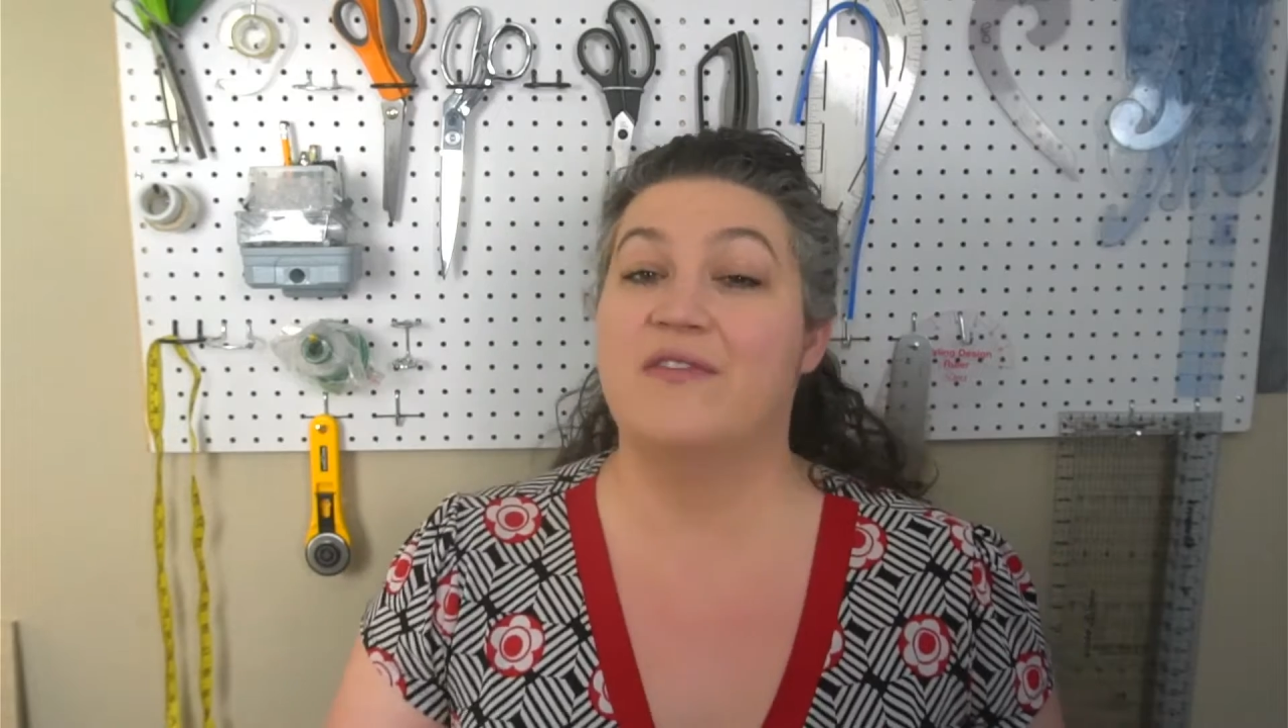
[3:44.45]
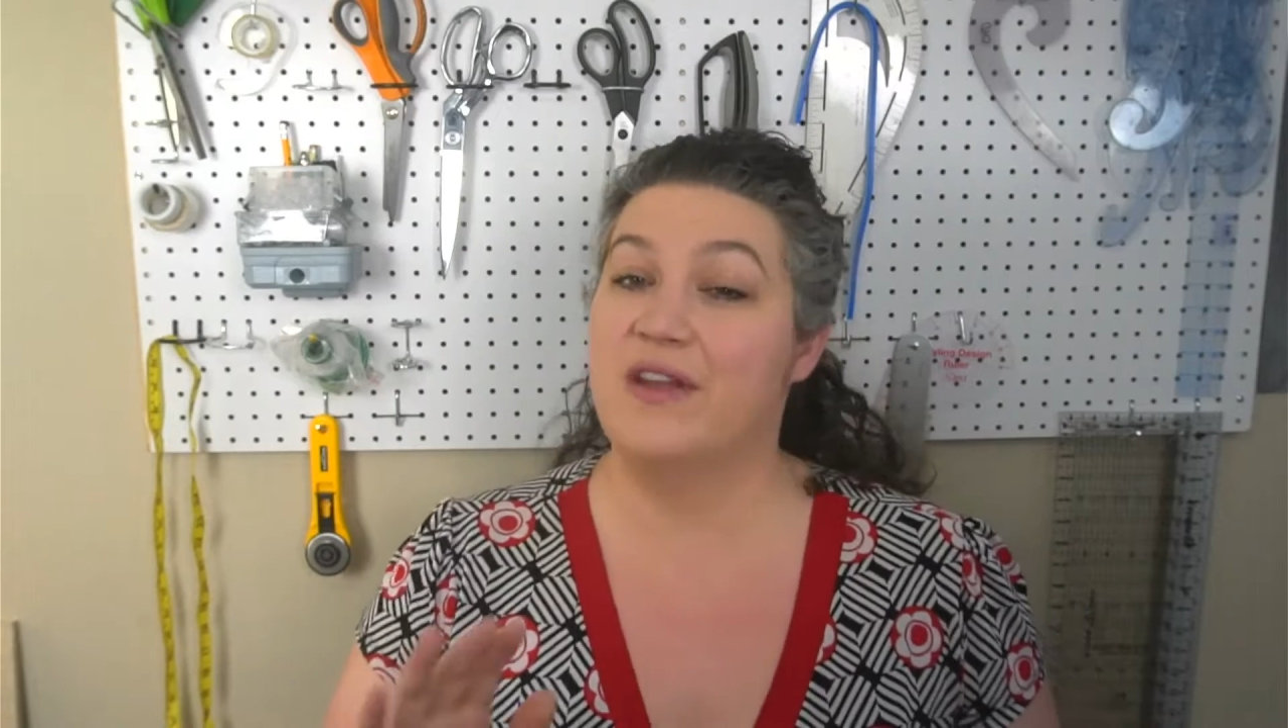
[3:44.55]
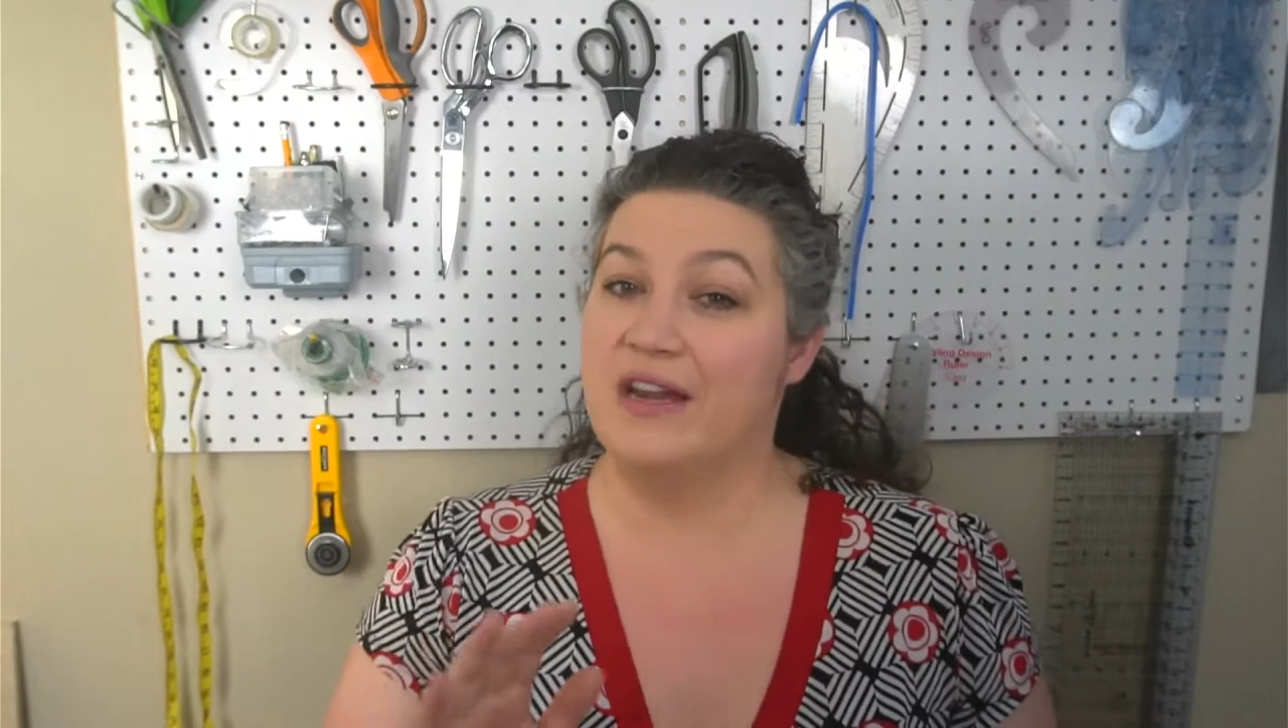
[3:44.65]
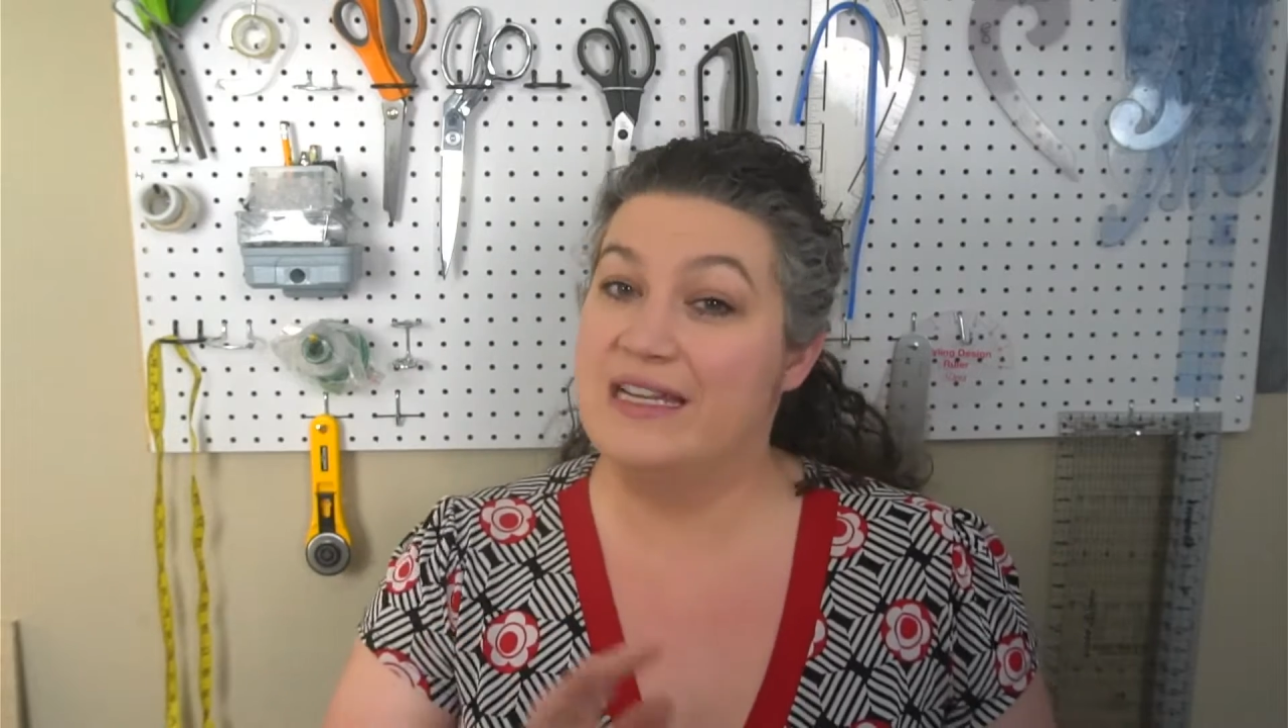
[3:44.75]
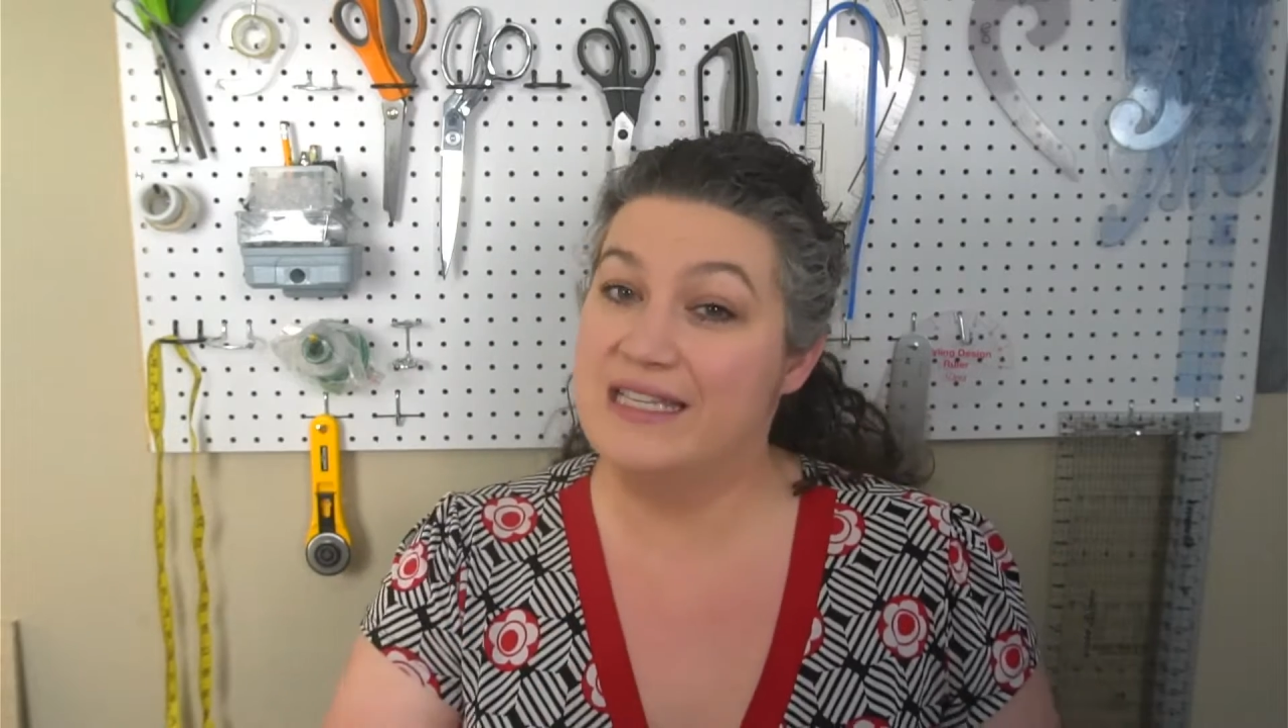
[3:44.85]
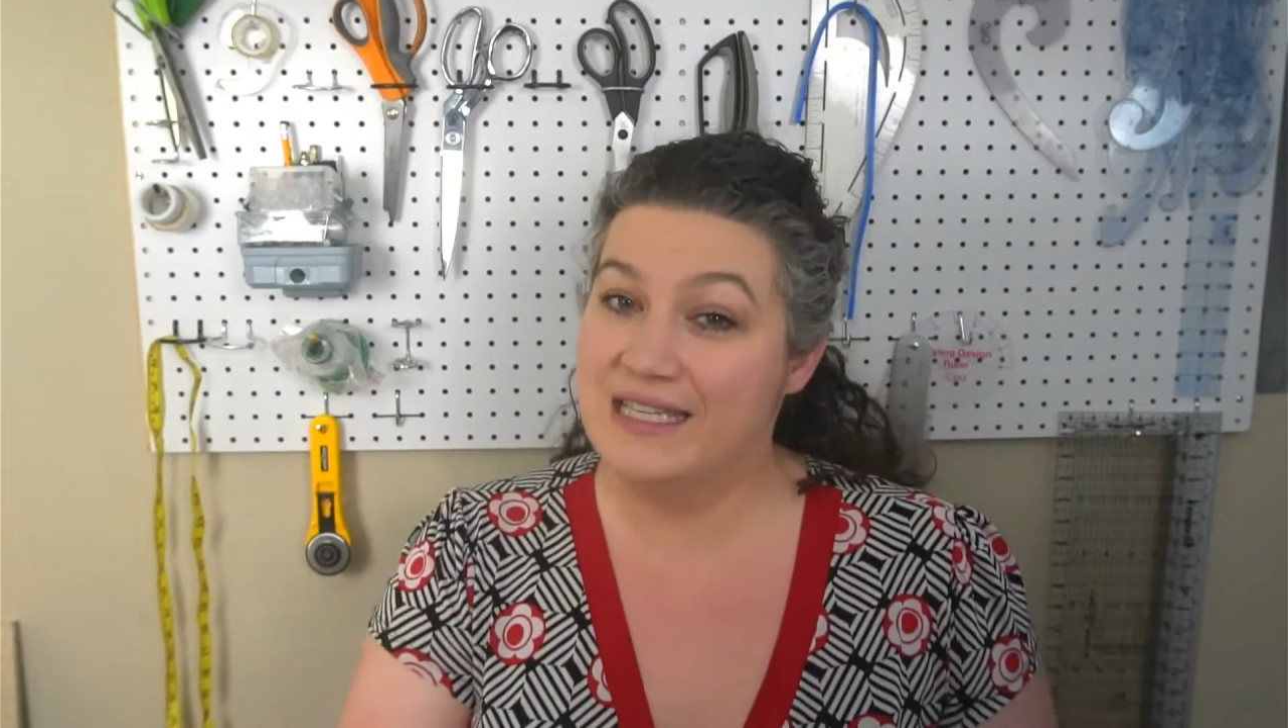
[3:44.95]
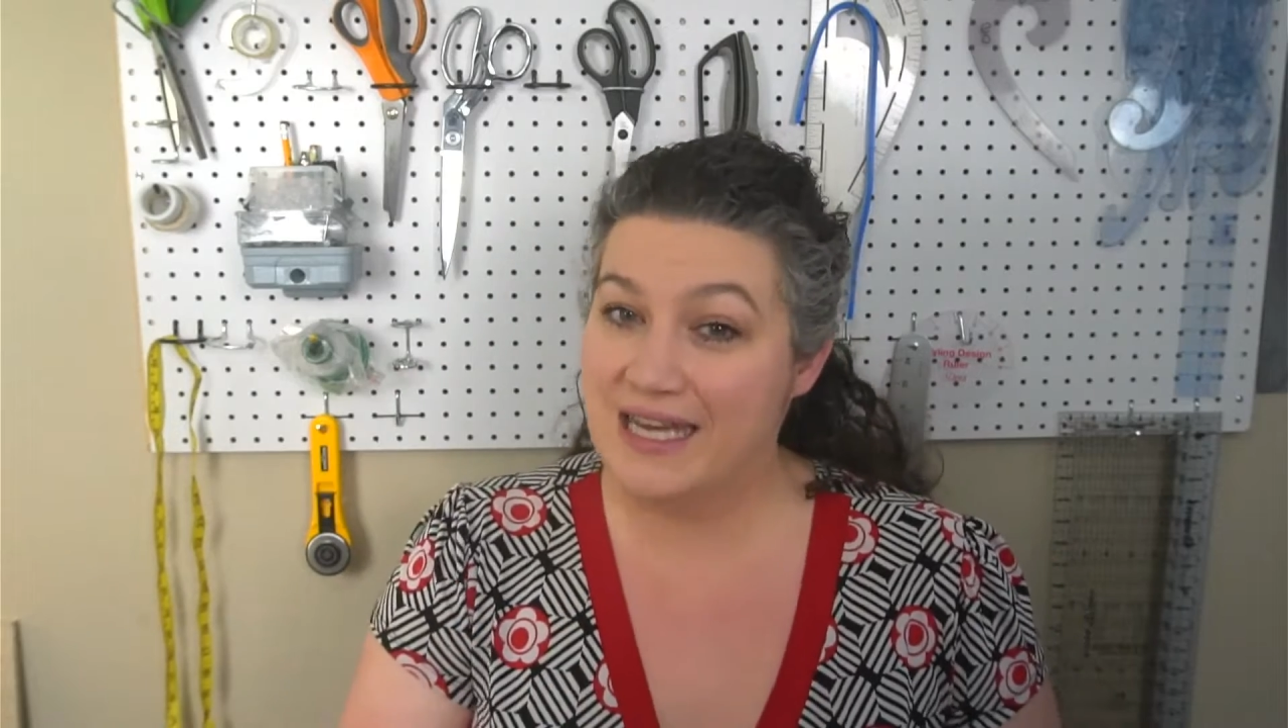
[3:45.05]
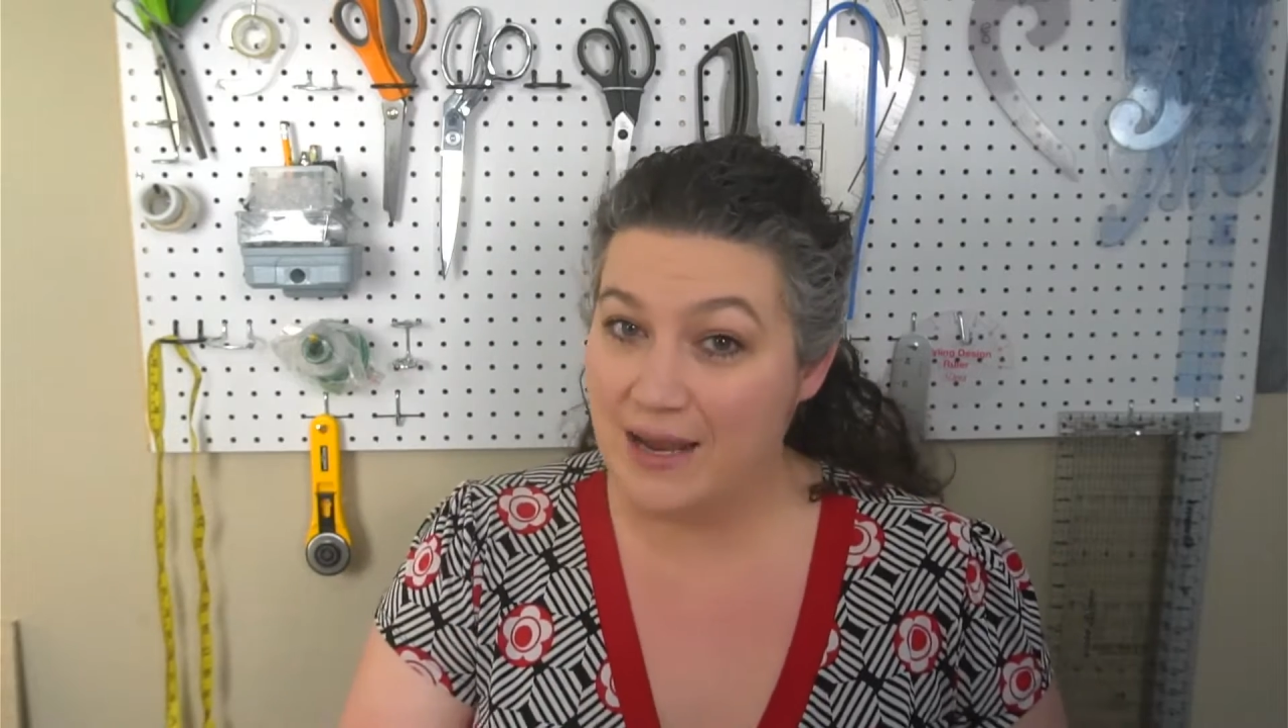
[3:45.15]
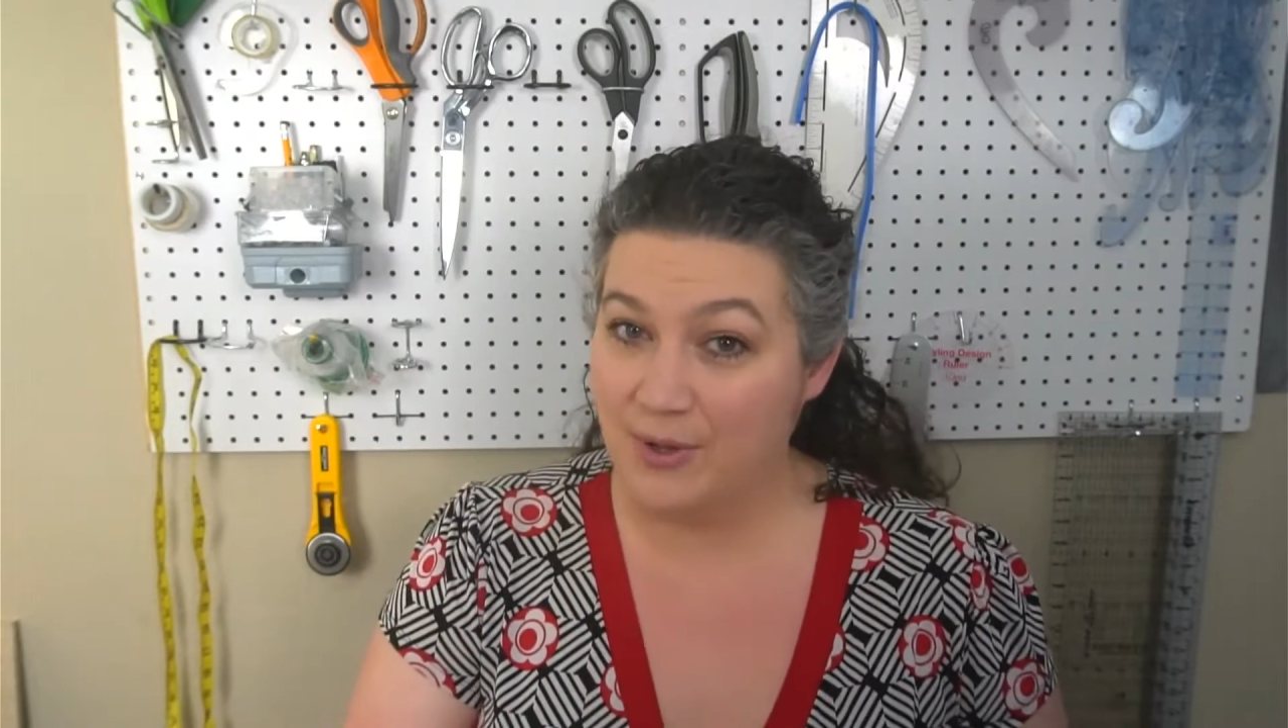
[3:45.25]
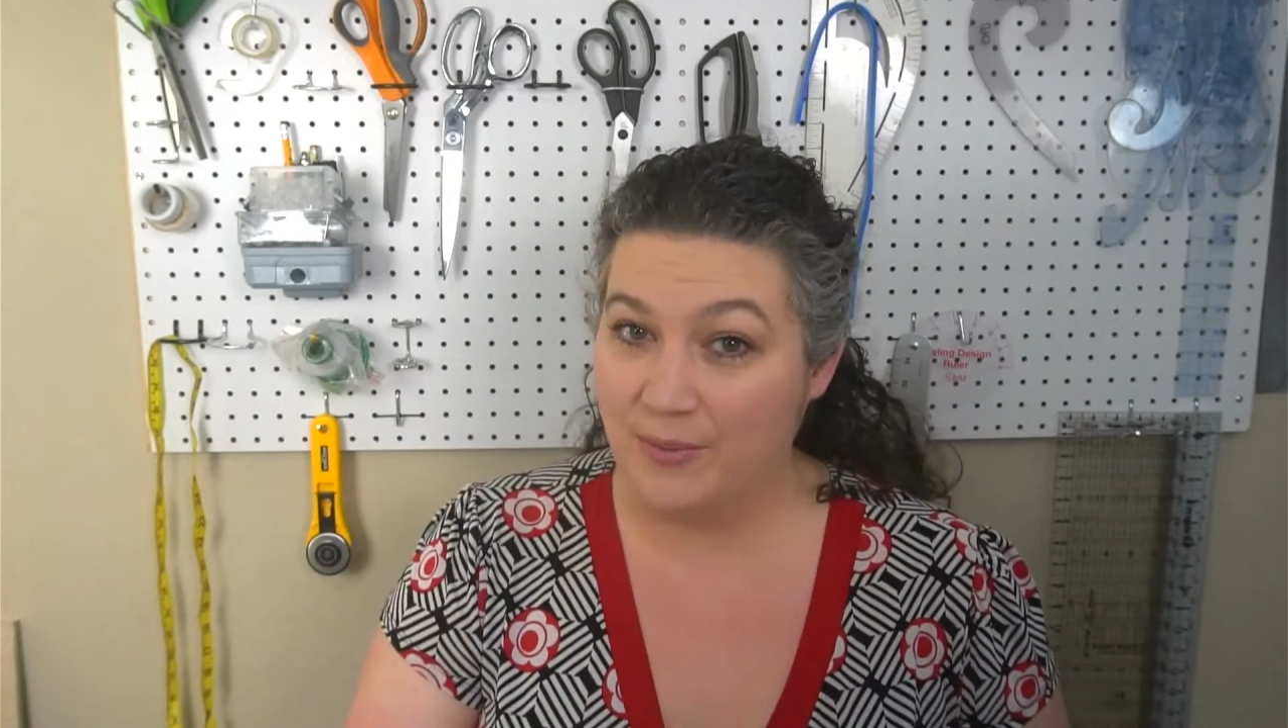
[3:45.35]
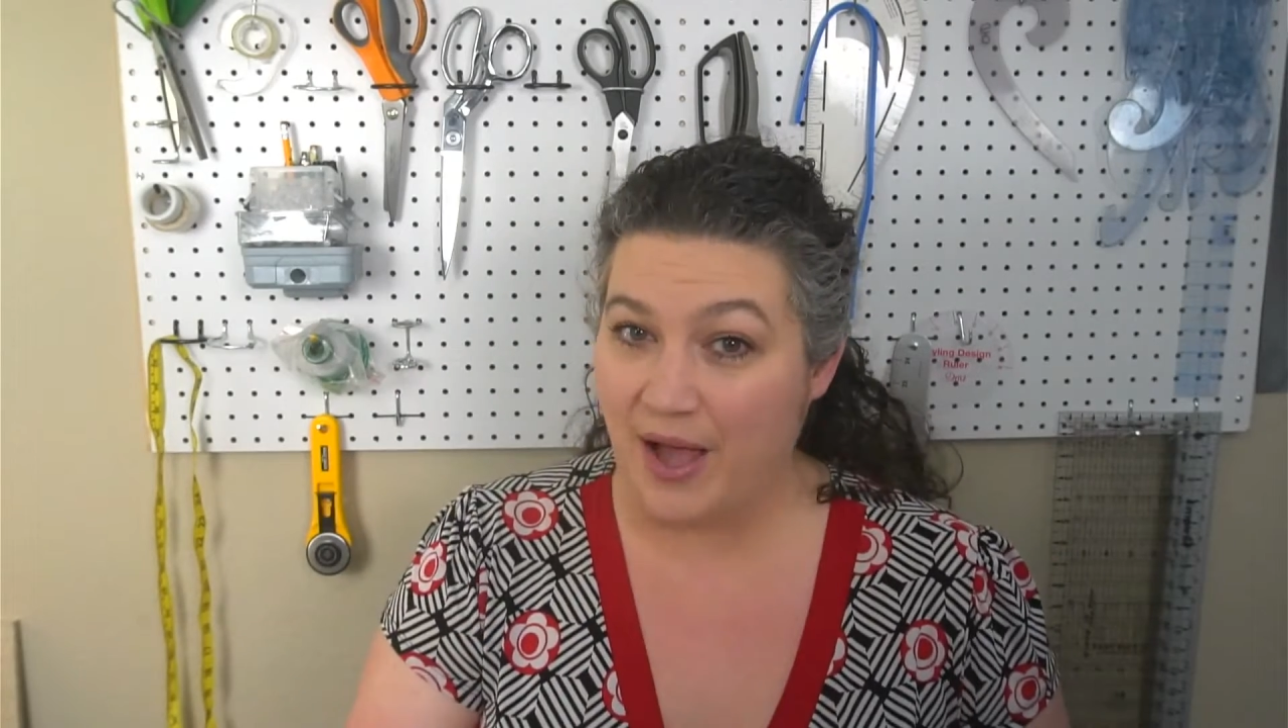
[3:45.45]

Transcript: very stable